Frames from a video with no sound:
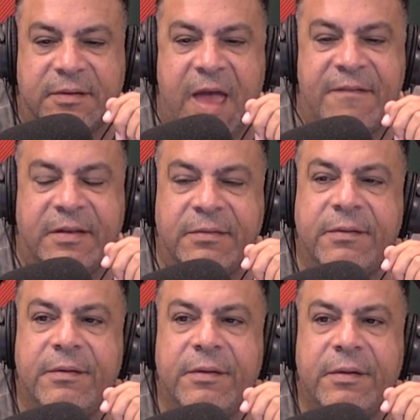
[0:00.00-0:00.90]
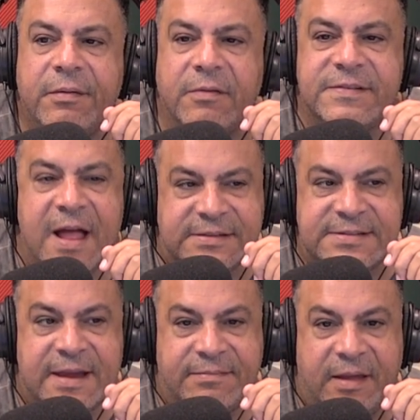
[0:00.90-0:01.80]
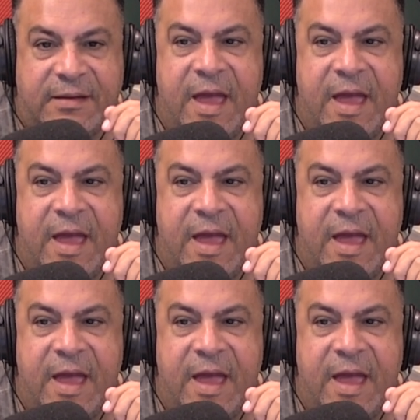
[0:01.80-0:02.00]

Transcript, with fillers: Kevin, it's not the same thing.